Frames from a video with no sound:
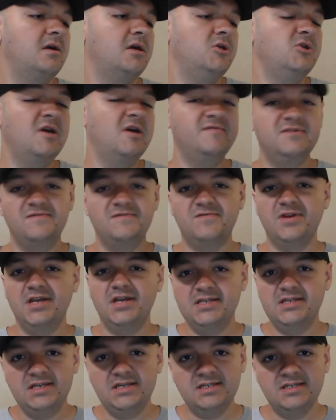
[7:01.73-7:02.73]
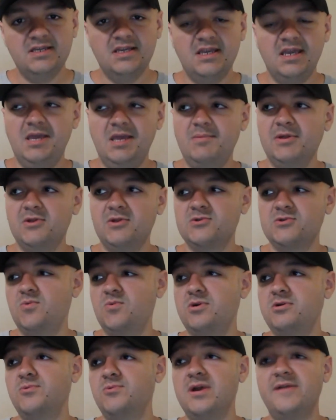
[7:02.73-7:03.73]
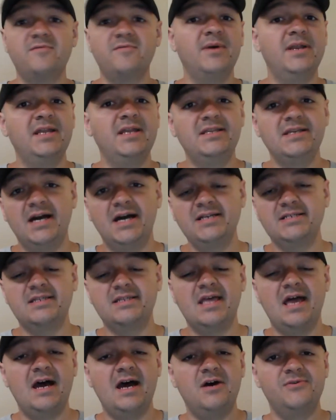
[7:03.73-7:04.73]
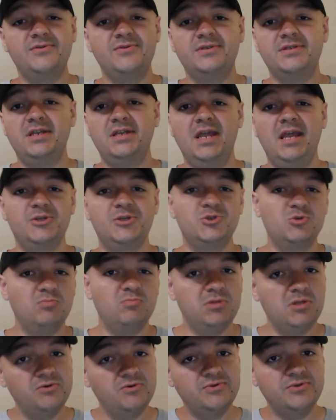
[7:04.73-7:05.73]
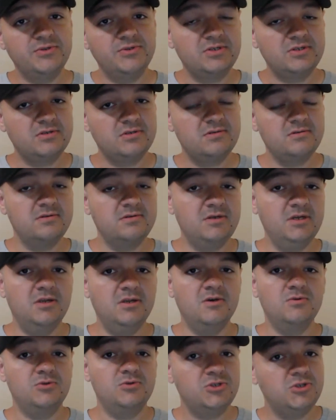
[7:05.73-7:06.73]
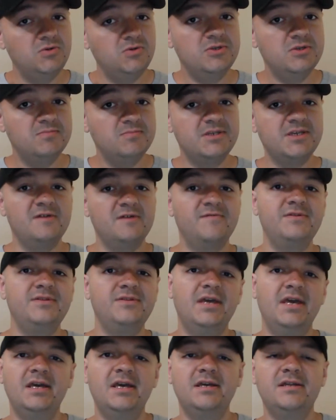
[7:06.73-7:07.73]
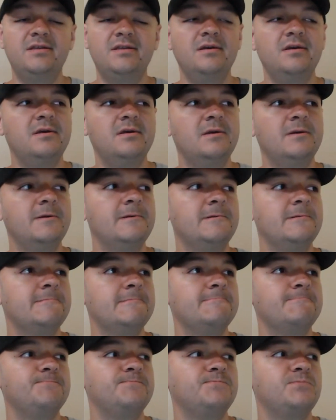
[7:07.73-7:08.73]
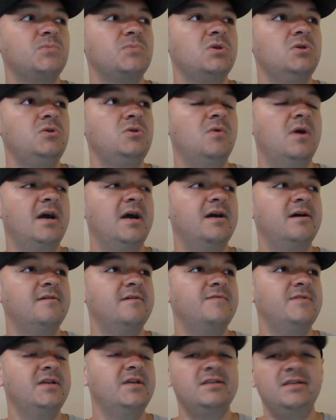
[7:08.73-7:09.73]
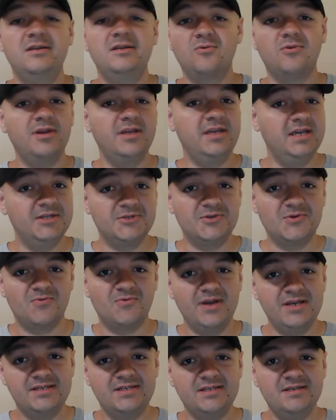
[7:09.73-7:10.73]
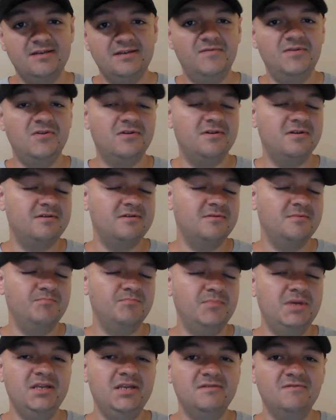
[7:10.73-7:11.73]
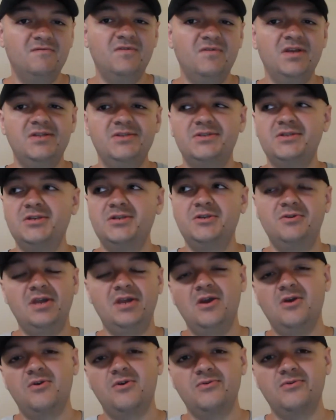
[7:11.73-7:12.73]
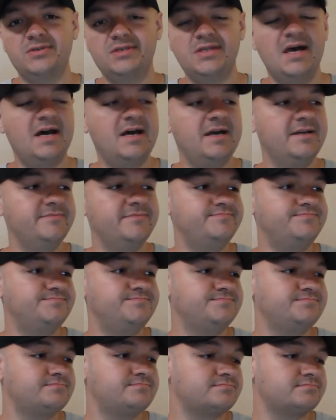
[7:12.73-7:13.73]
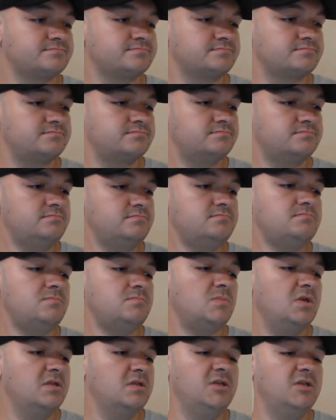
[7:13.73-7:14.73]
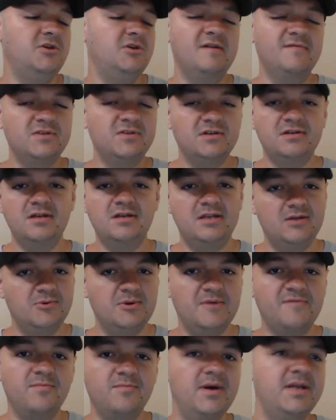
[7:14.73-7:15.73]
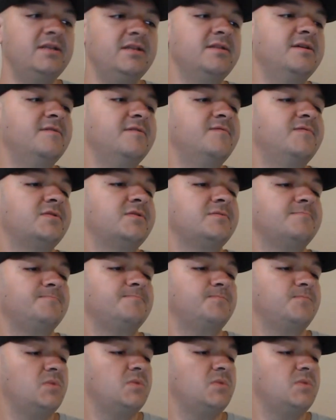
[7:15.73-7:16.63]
You have different endings in the game. Like there's one where everybody dies at the house and Andrew shoots himself in the head. You have an ending where he gets arrested if you're mean to Vince and your characters die. And then you have the good ending where everybody lives.